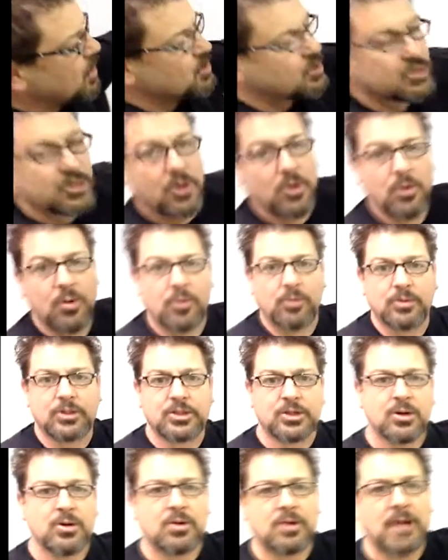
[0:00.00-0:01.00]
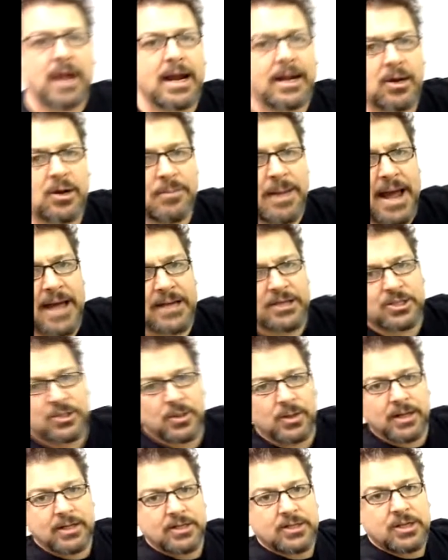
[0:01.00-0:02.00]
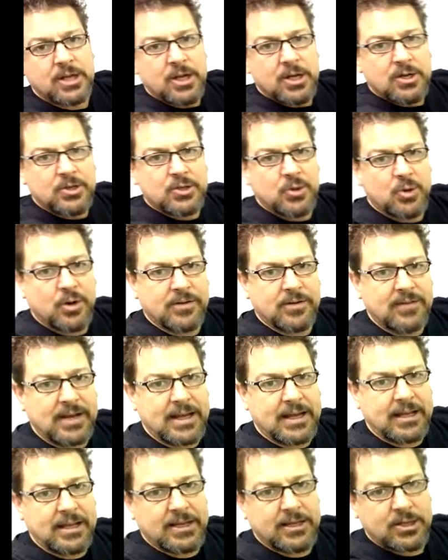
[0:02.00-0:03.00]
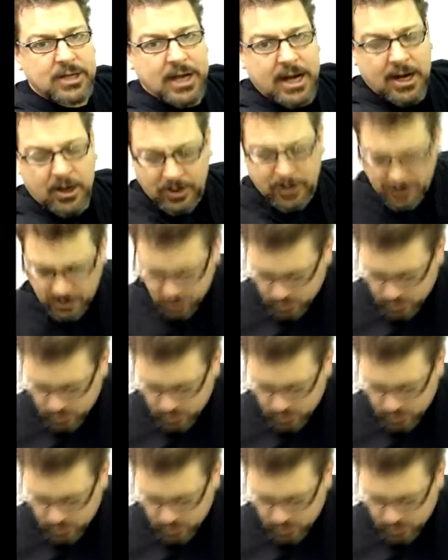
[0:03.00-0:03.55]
So sternocleidomastoid is sort of in this area